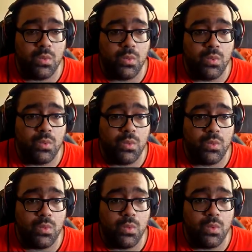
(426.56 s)

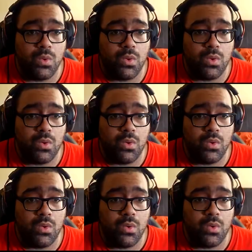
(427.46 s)

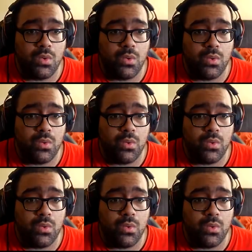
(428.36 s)
Nobody speaks.